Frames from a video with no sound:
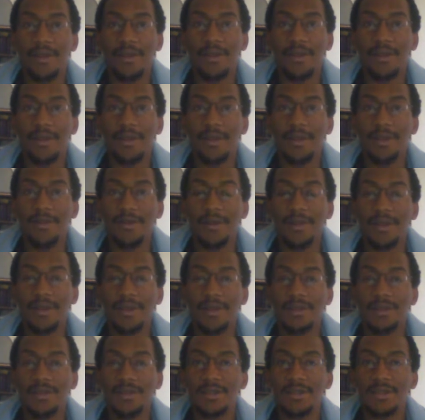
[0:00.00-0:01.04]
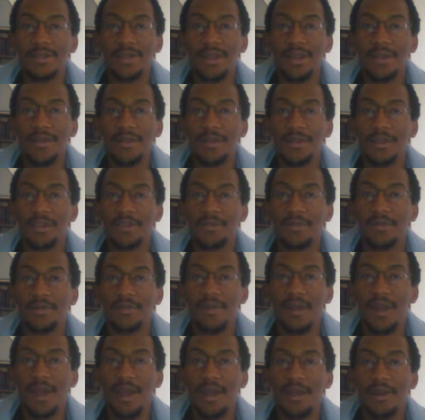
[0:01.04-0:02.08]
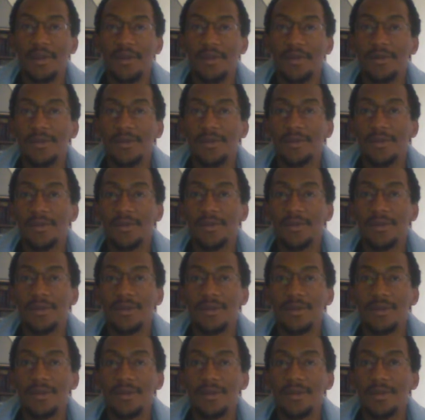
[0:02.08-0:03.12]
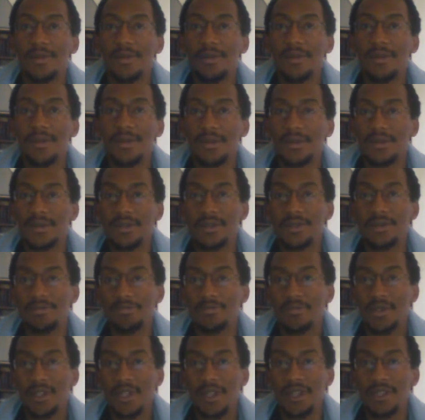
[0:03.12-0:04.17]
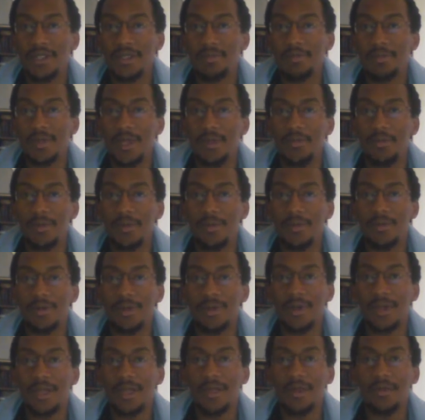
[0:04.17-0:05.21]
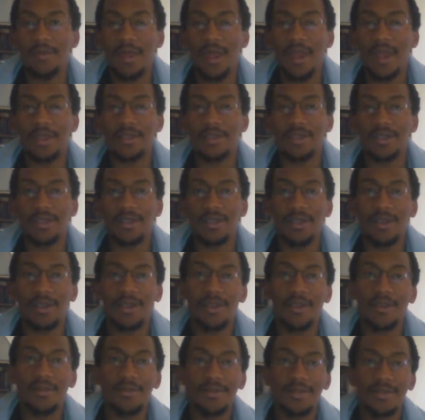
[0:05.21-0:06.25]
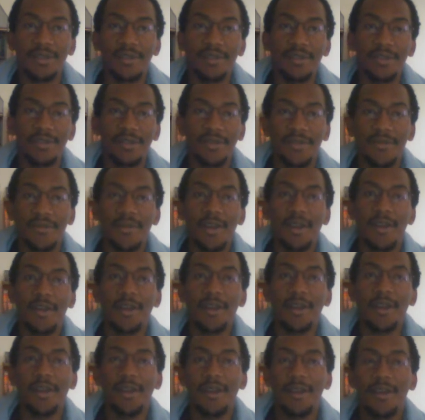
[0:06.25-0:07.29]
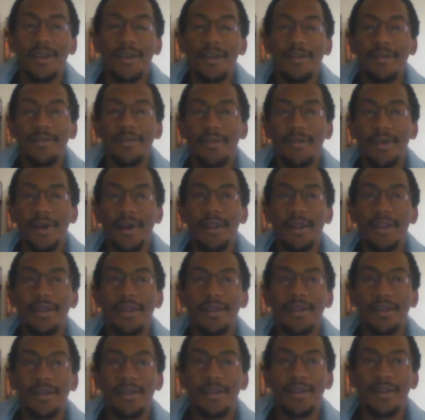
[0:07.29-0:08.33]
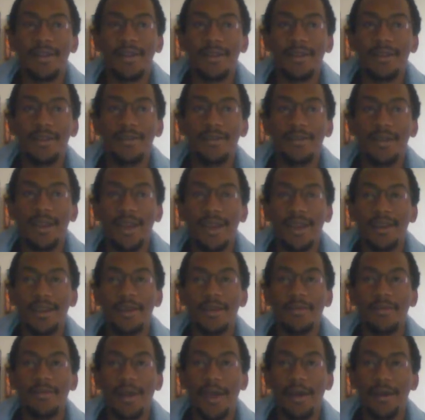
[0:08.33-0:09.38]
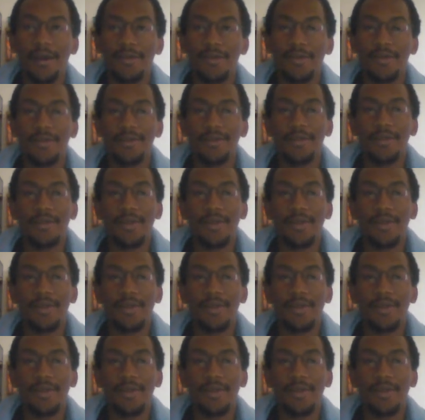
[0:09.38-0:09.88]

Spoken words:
Delirious, El Desperado. Just tons of people were in the match, and it was a very fun, entertaining bout.